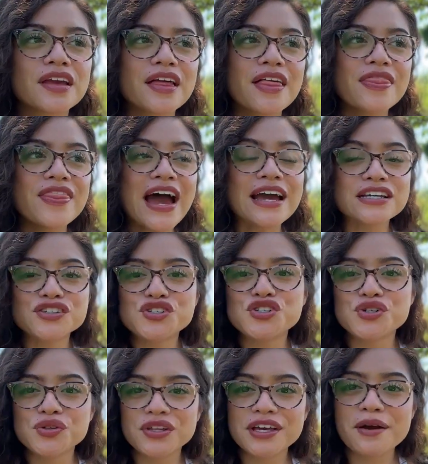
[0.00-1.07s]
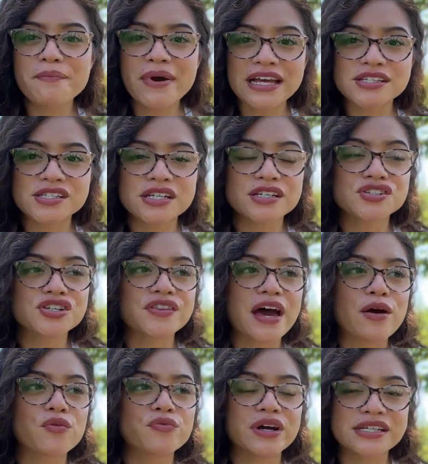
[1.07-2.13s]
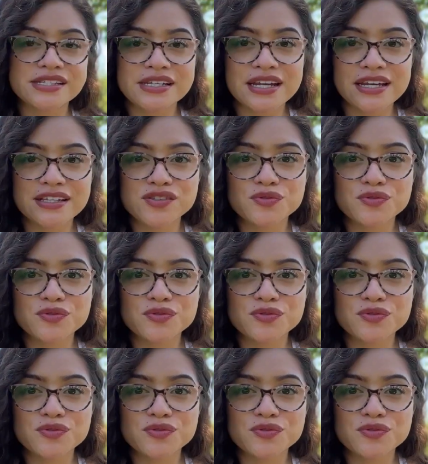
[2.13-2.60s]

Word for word: that is truly a message that resonates